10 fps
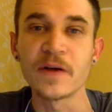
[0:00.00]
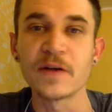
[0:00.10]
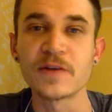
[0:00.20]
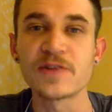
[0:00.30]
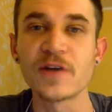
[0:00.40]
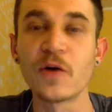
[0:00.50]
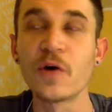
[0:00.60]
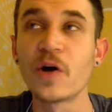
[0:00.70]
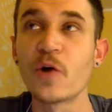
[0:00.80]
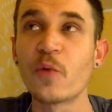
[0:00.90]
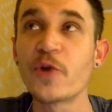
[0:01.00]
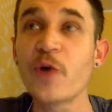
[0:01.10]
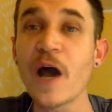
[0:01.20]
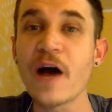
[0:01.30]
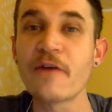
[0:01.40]
So when you
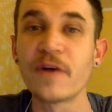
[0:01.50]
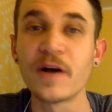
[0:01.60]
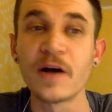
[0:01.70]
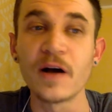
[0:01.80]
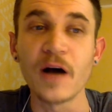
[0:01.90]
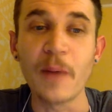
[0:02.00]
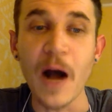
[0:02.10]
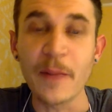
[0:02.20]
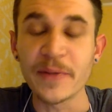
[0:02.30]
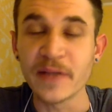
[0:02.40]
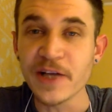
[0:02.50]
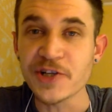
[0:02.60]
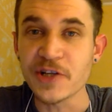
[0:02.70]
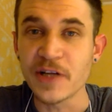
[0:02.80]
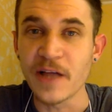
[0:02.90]
have a
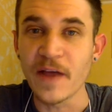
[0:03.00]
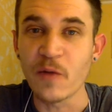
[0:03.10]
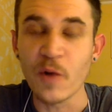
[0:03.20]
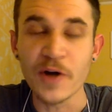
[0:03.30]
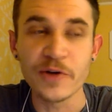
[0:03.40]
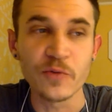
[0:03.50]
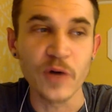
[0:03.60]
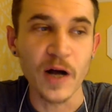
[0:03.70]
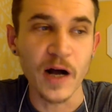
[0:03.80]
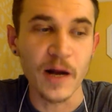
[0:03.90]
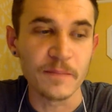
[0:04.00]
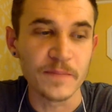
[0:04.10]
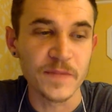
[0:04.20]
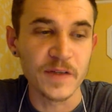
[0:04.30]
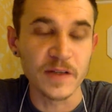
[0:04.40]
population and they want to
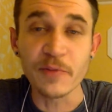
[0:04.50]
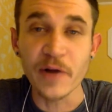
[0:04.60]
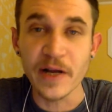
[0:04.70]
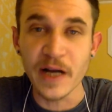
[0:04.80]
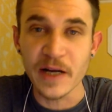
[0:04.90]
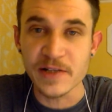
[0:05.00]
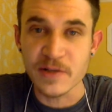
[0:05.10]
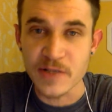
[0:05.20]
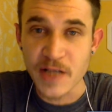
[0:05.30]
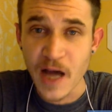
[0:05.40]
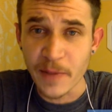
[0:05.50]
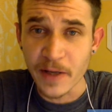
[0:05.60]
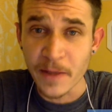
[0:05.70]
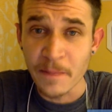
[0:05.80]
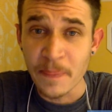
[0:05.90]
um, deliberate on a certain
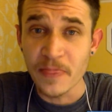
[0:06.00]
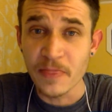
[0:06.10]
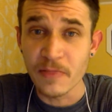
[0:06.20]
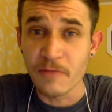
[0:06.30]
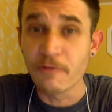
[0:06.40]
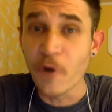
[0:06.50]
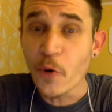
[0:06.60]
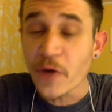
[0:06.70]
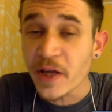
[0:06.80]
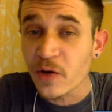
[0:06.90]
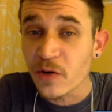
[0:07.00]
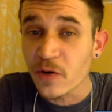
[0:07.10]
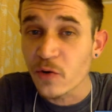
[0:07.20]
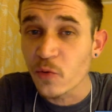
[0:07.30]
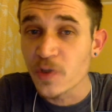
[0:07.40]
topic,
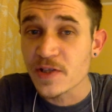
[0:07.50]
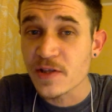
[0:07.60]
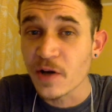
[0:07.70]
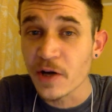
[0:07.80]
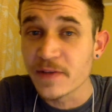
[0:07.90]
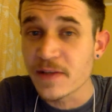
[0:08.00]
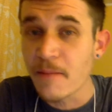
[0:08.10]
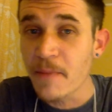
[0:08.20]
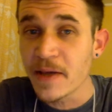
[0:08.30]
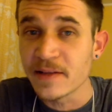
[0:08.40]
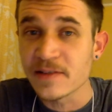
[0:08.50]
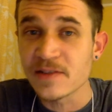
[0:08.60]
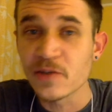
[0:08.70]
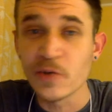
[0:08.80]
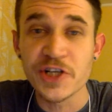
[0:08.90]
voting was thought of as a
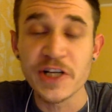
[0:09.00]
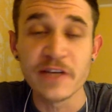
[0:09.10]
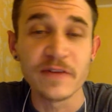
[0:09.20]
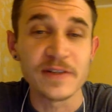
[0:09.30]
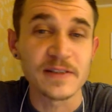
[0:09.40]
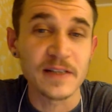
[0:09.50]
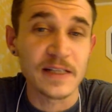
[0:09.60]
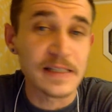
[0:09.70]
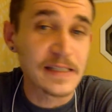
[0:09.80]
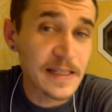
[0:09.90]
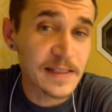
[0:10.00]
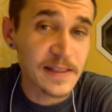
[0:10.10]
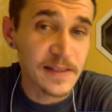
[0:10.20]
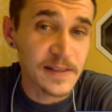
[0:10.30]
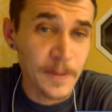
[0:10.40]
means to achieve a
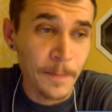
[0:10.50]
consensus.